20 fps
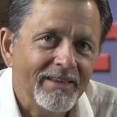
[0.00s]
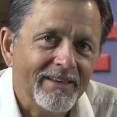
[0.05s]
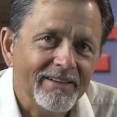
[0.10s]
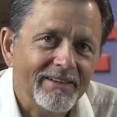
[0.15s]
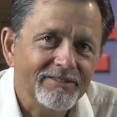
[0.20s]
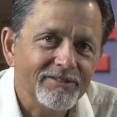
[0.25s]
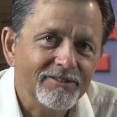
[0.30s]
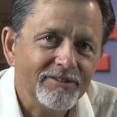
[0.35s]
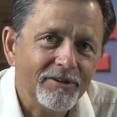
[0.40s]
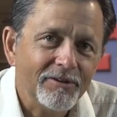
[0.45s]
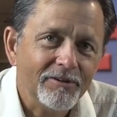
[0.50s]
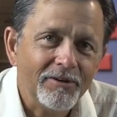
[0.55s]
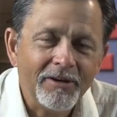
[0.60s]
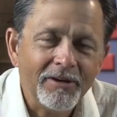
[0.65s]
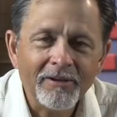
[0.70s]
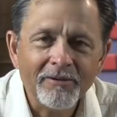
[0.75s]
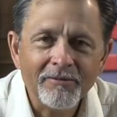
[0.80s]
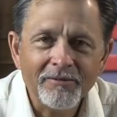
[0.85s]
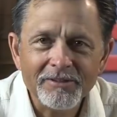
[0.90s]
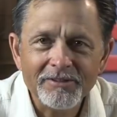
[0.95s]
And so
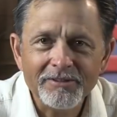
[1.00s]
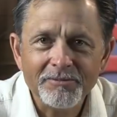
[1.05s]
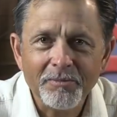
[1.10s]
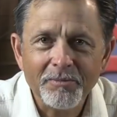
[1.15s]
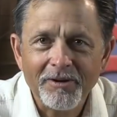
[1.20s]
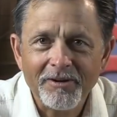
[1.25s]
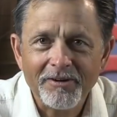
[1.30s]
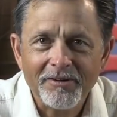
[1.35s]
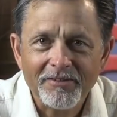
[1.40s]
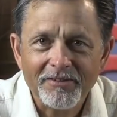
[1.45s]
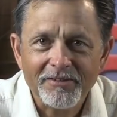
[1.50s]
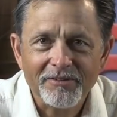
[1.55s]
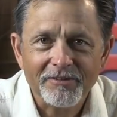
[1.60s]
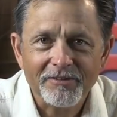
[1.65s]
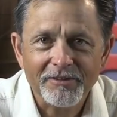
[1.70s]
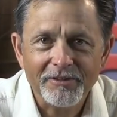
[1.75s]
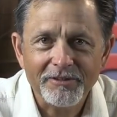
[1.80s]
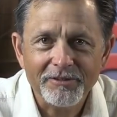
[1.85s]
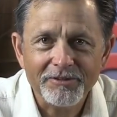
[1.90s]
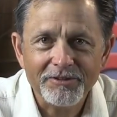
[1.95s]
what's part of the
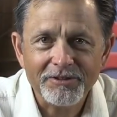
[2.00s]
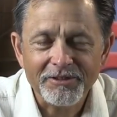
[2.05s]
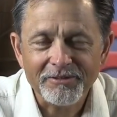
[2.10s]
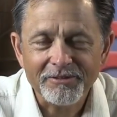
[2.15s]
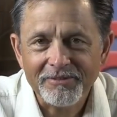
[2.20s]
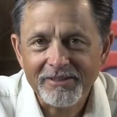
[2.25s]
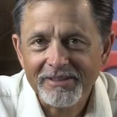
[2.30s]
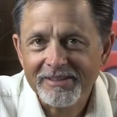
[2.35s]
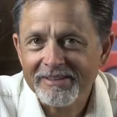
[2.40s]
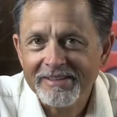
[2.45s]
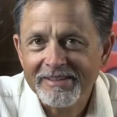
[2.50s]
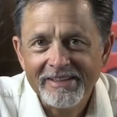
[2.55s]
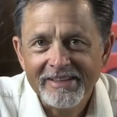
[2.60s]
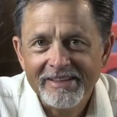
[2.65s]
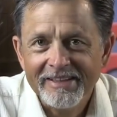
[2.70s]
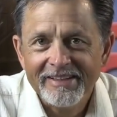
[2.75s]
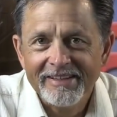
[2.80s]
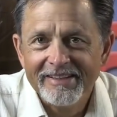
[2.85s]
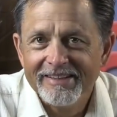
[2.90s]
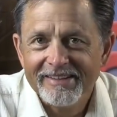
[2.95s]
solution? Well,
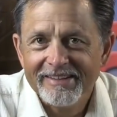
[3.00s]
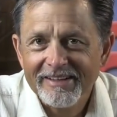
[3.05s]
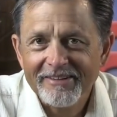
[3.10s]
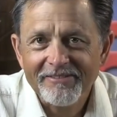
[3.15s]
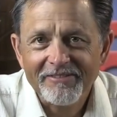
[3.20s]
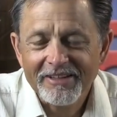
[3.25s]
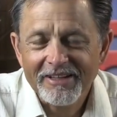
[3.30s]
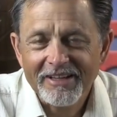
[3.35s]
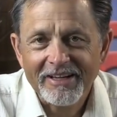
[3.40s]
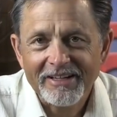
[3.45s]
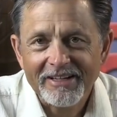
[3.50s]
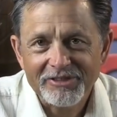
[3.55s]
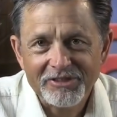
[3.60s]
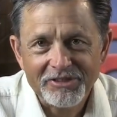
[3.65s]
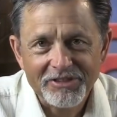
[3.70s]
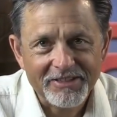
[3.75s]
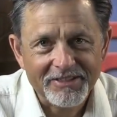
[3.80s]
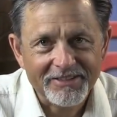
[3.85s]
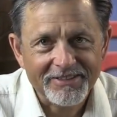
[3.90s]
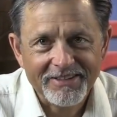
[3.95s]
Love and
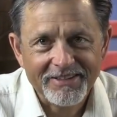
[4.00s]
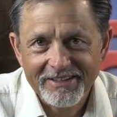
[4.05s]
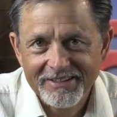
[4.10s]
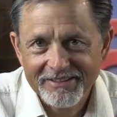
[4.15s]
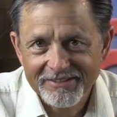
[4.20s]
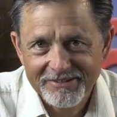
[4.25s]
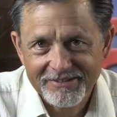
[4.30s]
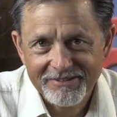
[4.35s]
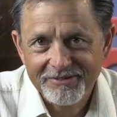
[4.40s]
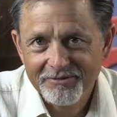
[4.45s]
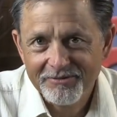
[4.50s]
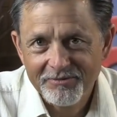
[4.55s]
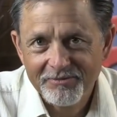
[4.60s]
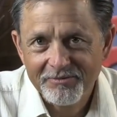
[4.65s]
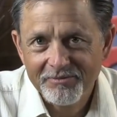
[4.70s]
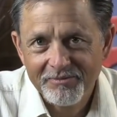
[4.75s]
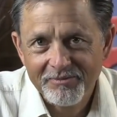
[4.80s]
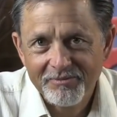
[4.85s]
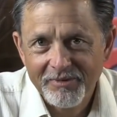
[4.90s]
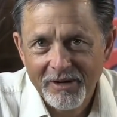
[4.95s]
Logic, as you've
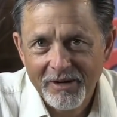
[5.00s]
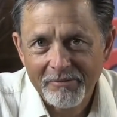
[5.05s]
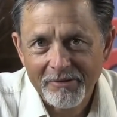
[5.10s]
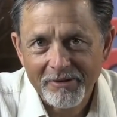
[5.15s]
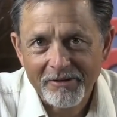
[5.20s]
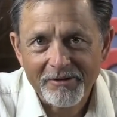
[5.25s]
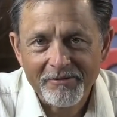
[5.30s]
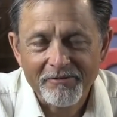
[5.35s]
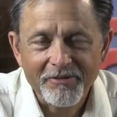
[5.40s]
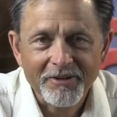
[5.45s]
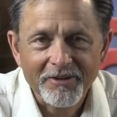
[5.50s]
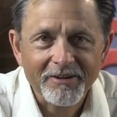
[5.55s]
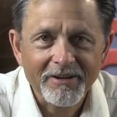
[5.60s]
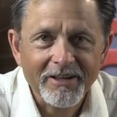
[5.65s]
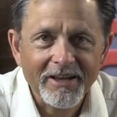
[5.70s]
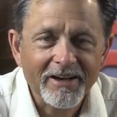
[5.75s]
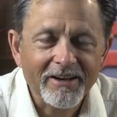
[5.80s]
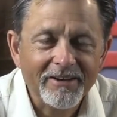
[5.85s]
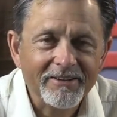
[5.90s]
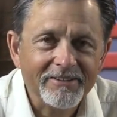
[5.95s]
probably already figured
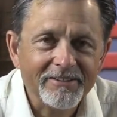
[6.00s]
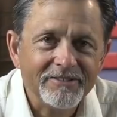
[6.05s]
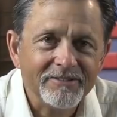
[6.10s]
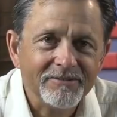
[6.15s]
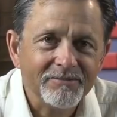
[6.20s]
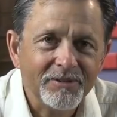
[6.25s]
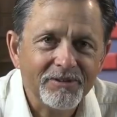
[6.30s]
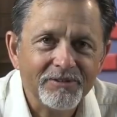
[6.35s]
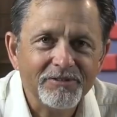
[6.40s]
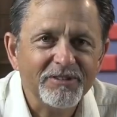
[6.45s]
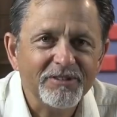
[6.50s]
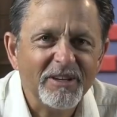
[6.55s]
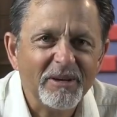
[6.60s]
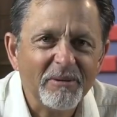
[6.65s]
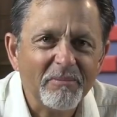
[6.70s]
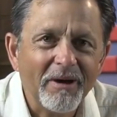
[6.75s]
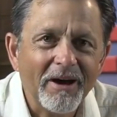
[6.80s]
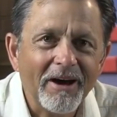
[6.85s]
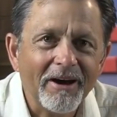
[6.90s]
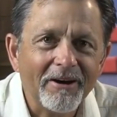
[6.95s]
out, is mostly
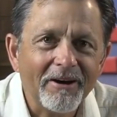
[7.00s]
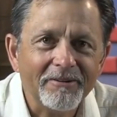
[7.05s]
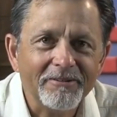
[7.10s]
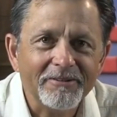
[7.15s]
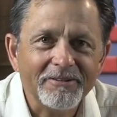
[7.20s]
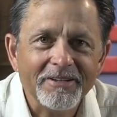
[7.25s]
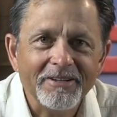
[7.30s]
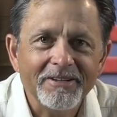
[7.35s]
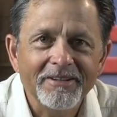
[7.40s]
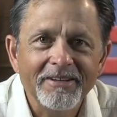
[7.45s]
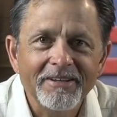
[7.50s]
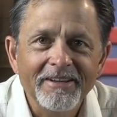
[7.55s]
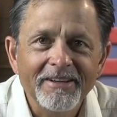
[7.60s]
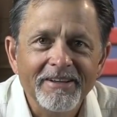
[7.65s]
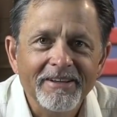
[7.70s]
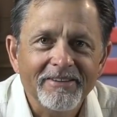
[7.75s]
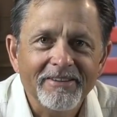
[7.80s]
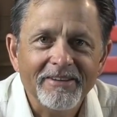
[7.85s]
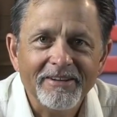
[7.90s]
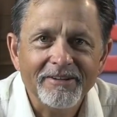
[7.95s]
about
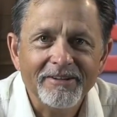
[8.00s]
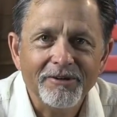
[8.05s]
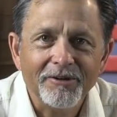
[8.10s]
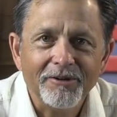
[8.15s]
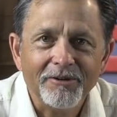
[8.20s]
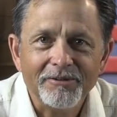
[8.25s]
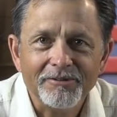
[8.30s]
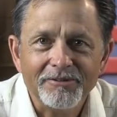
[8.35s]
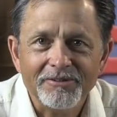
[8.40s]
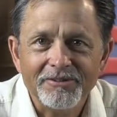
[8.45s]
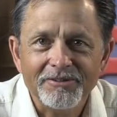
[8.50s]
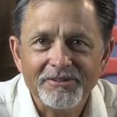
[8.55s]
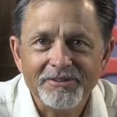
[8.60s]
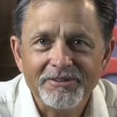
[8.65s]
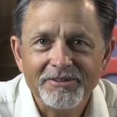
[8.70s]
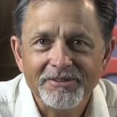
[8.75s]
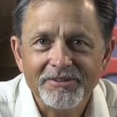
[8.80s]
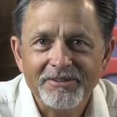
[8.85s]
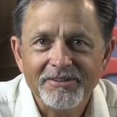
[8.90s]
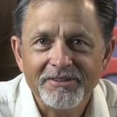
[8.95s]
the
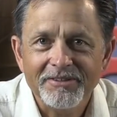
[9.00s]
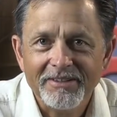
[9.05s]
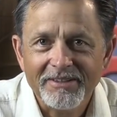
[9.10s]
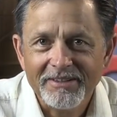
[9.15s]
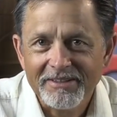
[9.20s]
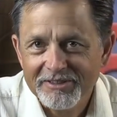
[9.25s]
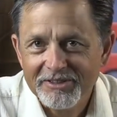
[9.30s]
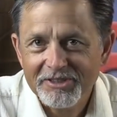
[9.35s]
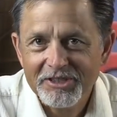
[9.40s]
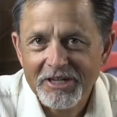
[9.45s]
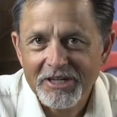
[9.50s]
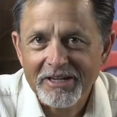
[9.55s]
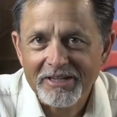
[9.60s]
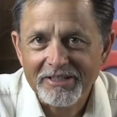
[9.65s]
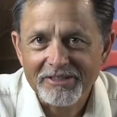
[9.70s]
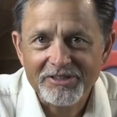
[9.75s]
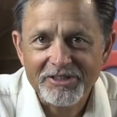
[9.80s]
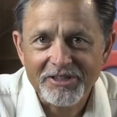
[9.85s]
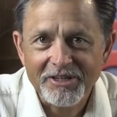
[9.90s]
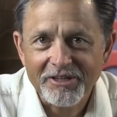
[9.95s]
adults uh,
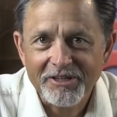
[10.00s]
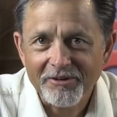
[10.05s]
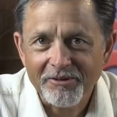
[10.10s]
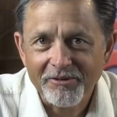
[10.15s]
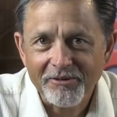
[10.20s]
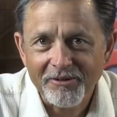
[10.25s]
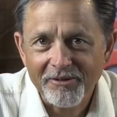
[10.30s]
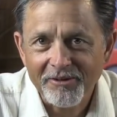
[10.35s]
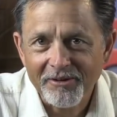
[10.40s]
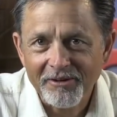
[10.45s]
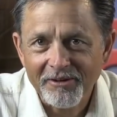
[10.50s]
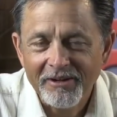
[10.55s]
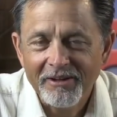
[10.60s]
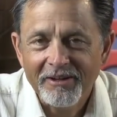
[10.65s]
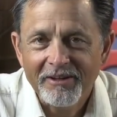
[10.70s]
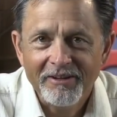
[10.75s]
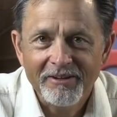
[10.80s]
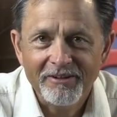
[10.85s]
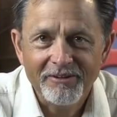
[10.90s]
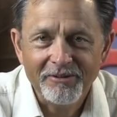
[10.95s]
changing or
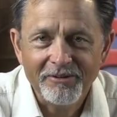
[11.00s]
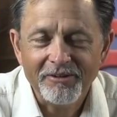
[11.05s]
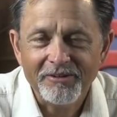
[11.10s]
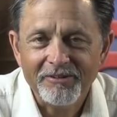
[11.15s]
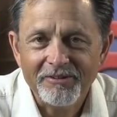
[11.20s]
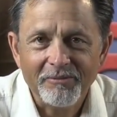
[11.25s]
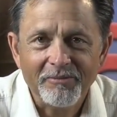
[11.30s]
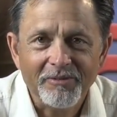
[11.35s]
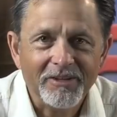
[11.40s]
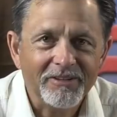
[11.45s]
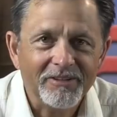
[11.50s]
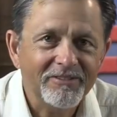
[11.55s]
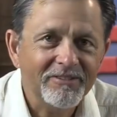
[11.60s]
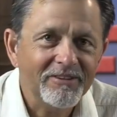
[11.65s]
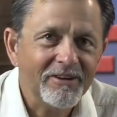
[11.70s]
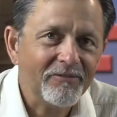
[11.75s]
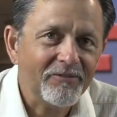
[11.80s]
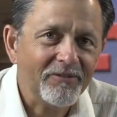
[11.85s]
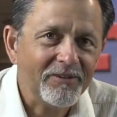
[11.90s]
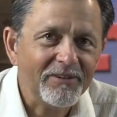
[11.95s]
doing some things
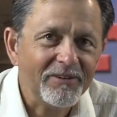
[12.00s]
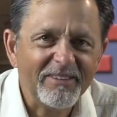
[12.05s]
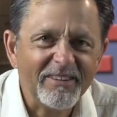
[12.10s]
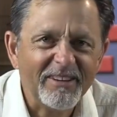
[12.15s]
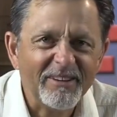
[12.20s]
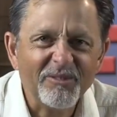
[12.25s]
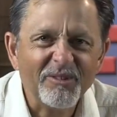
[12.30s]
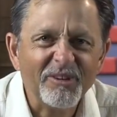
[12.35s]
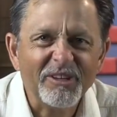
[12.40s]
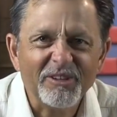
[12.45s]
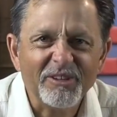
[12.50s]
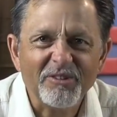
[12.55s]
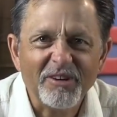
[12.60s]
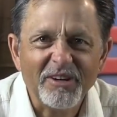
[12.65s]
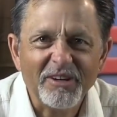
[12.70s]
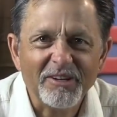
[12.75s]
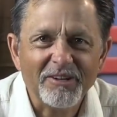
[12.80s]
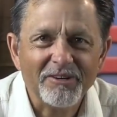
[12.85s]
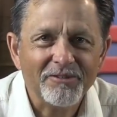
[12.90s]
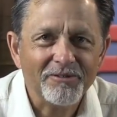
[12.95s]
different than really
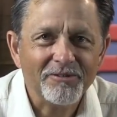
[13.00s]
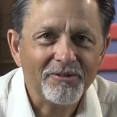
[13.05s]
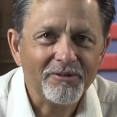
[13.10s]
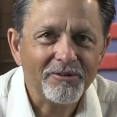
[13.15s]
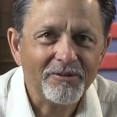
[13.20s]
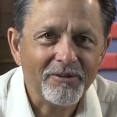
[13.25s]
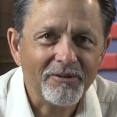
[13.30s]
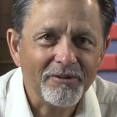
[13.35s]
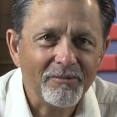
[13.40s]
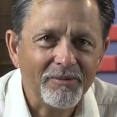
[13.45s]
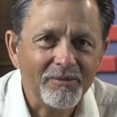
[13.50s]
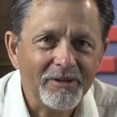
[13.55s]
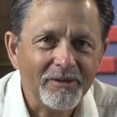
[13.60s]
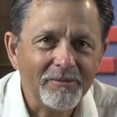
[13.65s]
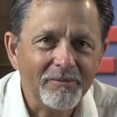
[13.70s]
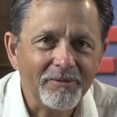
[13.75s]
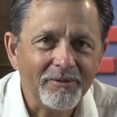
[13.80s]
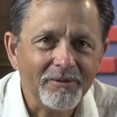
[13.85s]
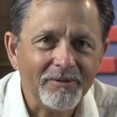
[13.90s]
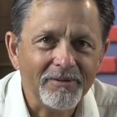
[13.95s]
trying to control other
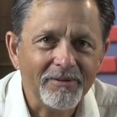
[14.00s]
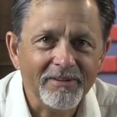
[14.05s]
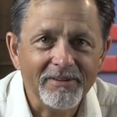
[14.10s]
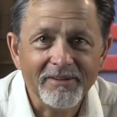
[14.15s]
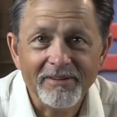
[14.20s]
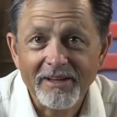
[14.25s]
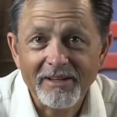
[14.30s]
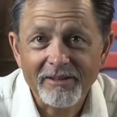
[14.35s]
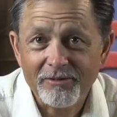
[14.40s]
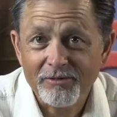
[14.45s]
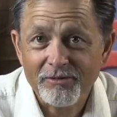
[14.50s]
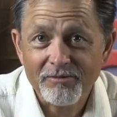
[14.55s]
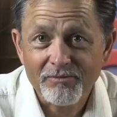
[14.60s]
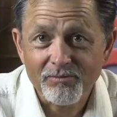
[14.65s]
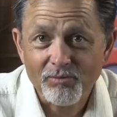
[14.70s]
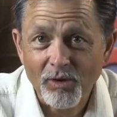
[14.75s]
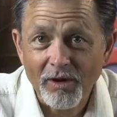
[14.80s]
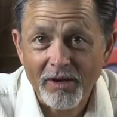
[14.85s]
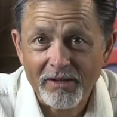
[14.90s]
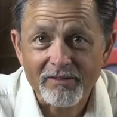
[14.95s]
people. That's
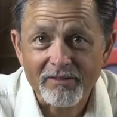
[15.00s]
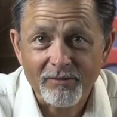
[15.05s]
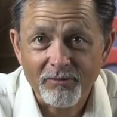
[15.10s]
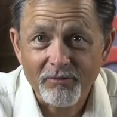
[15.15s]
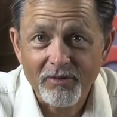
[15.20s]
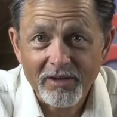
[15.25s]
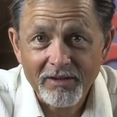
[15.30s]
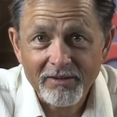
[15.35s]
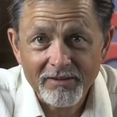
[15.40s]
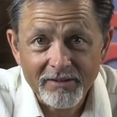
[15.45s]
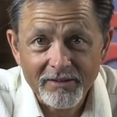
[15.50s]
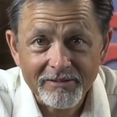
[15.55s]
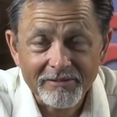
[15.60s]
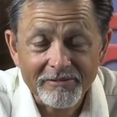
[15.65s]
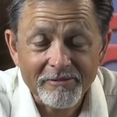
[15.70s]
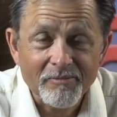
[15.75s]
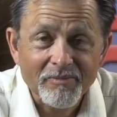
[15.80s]
why it's effective.